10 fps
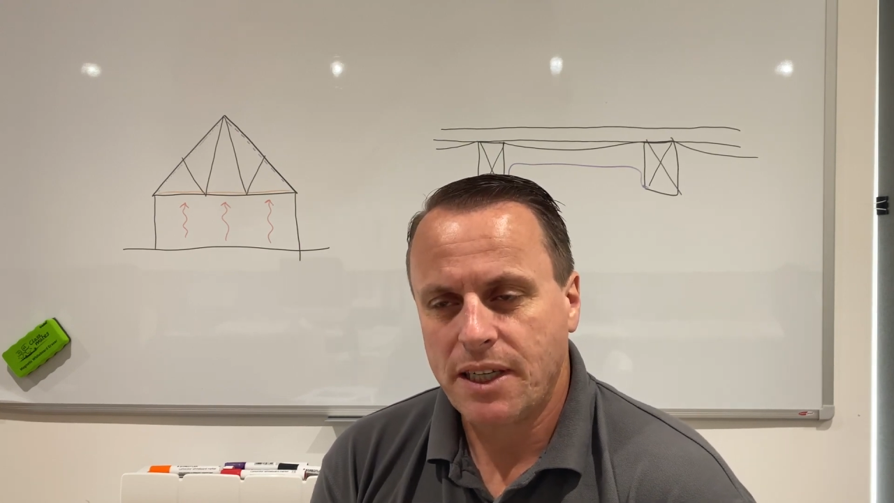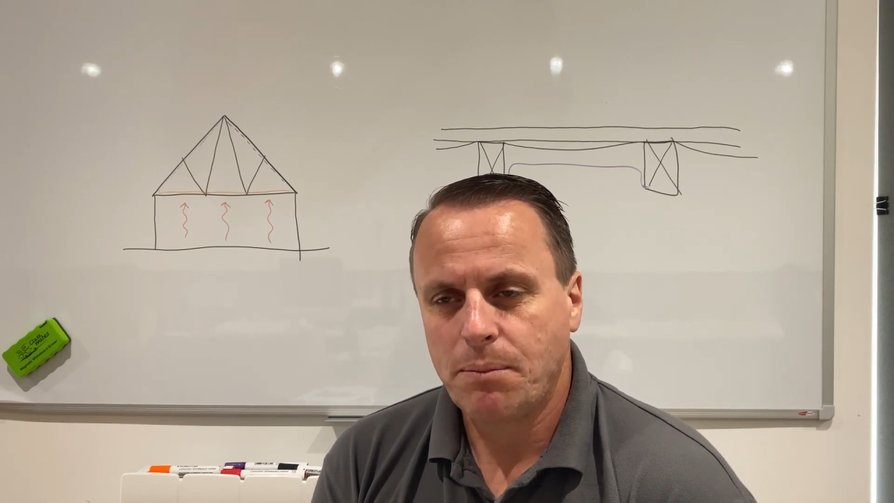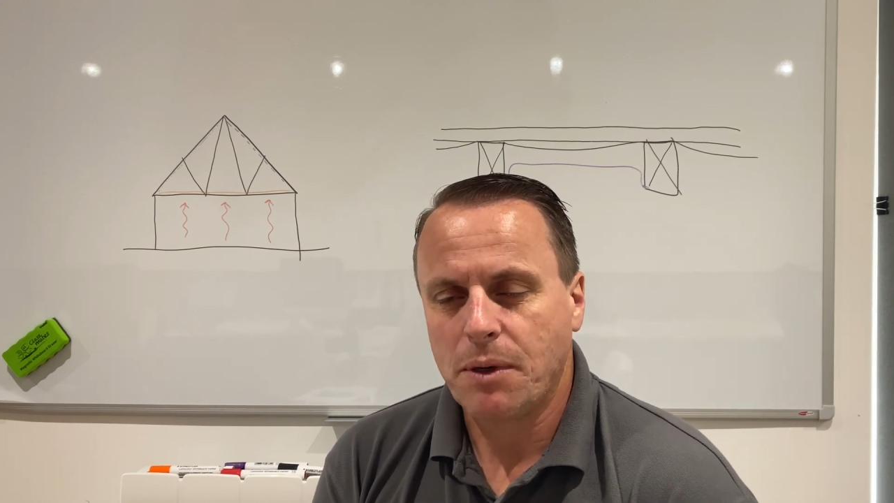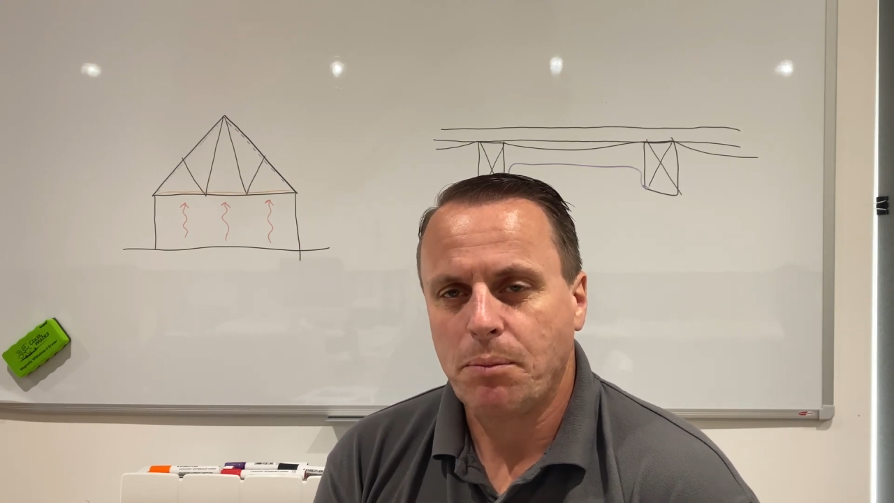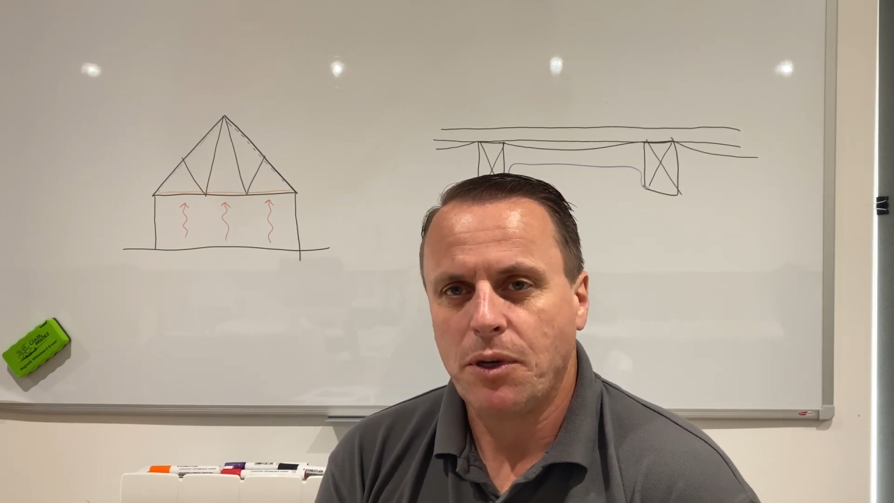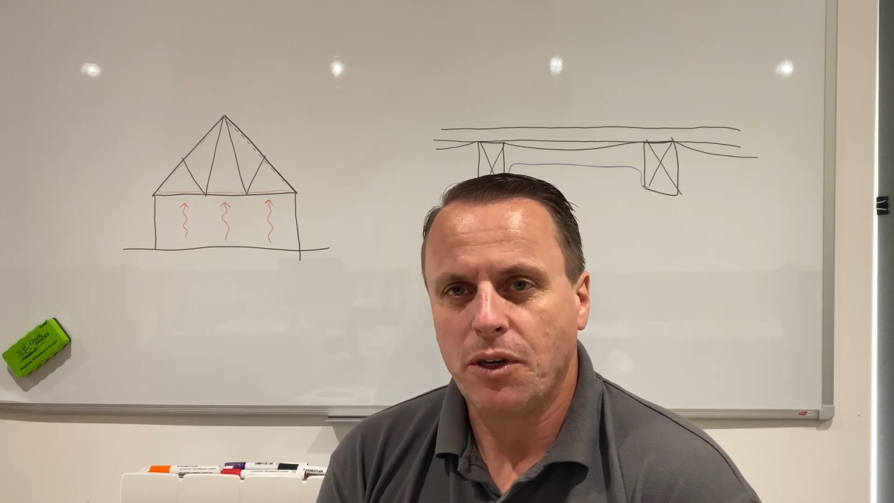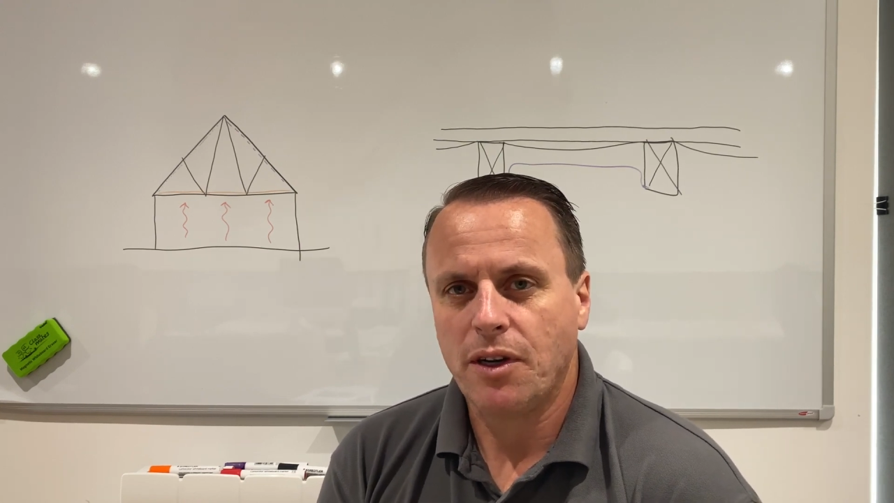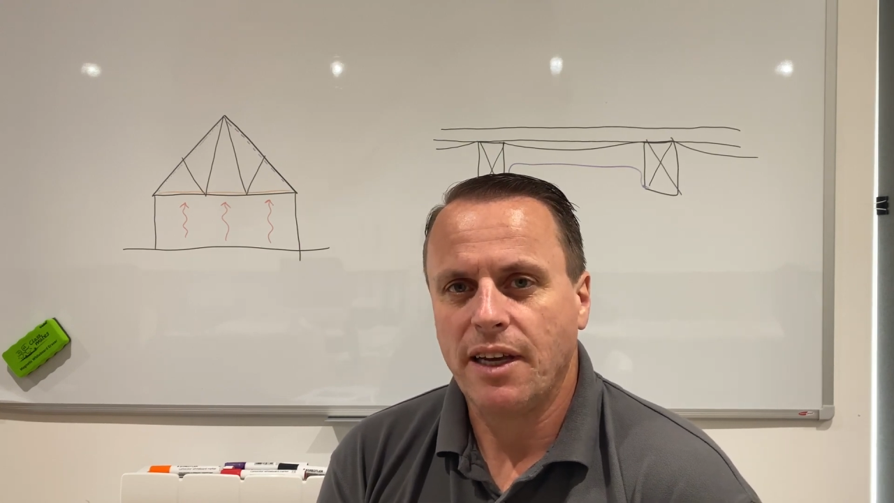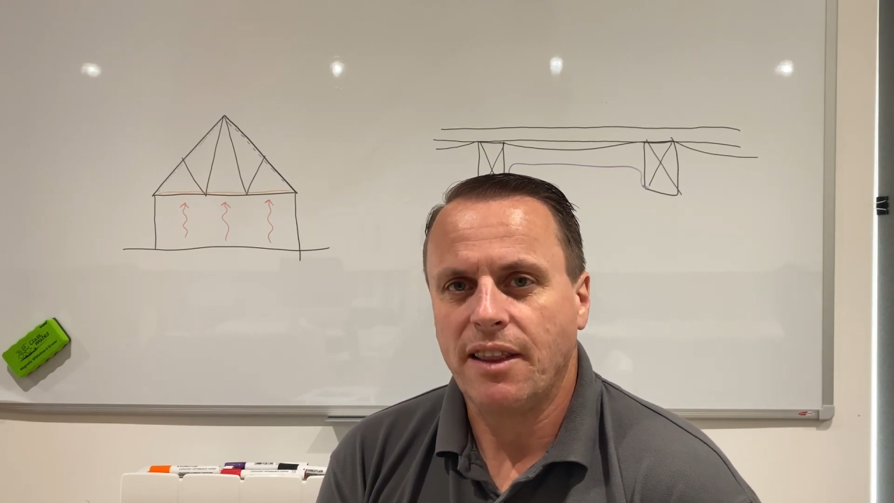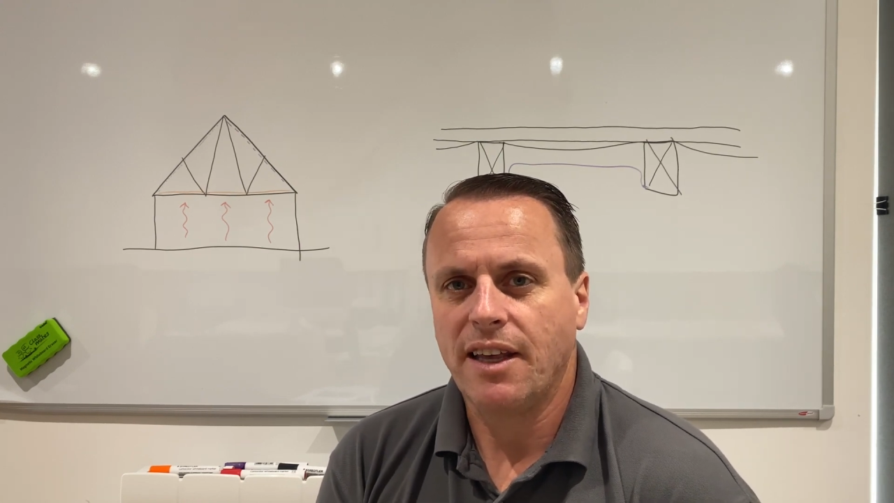but
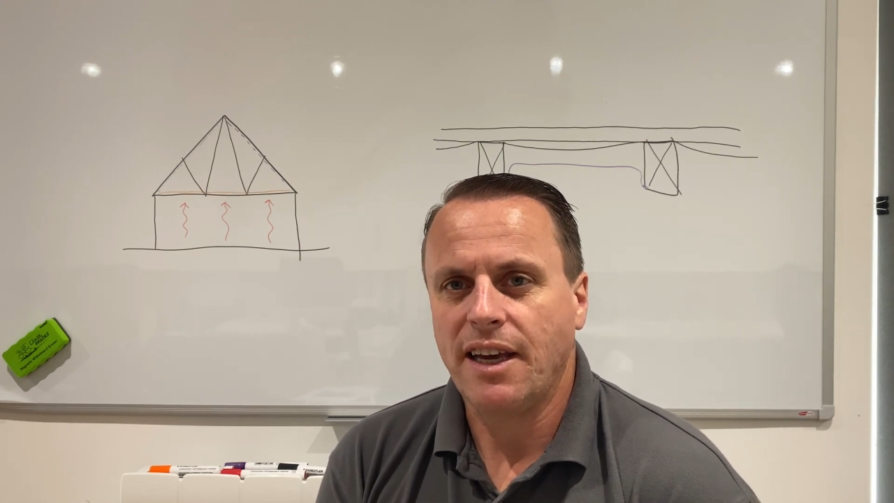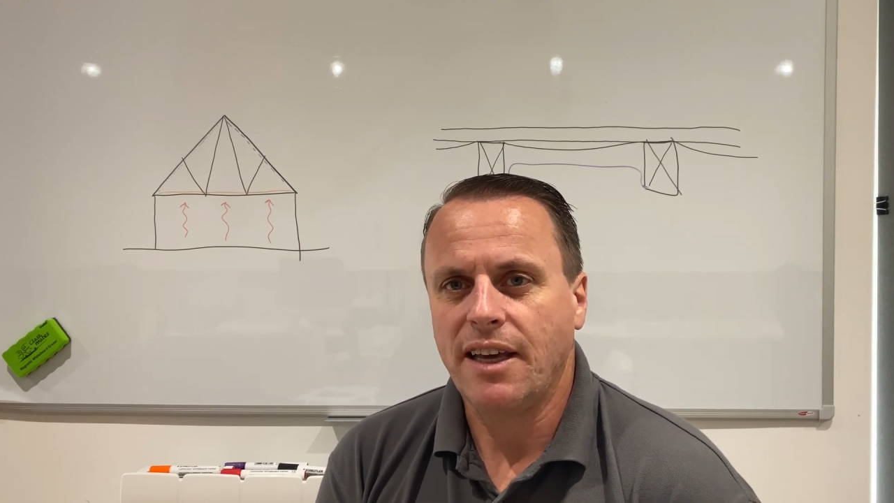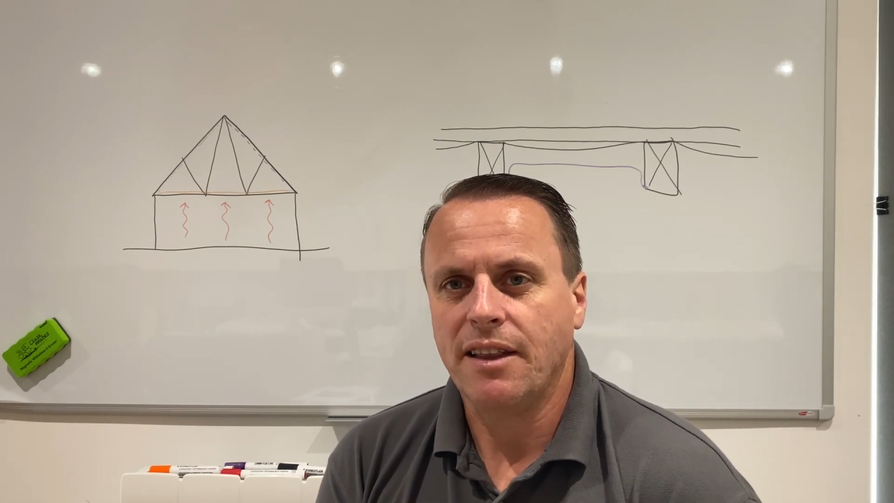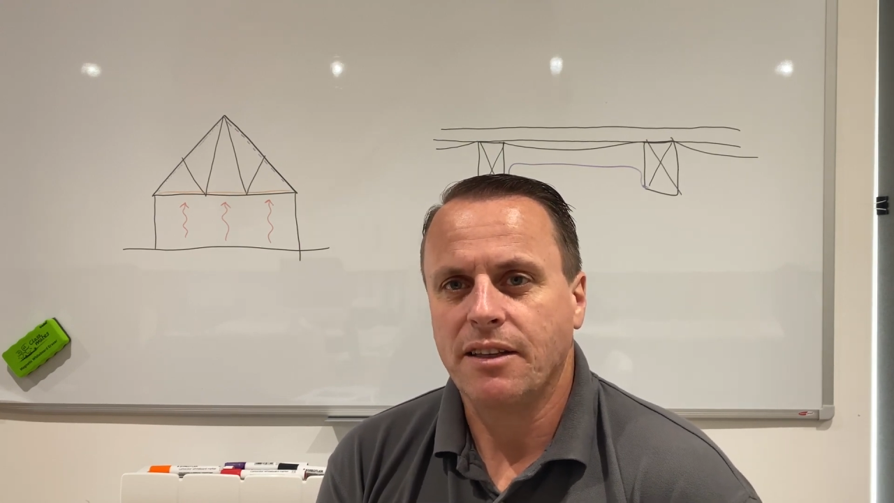purely the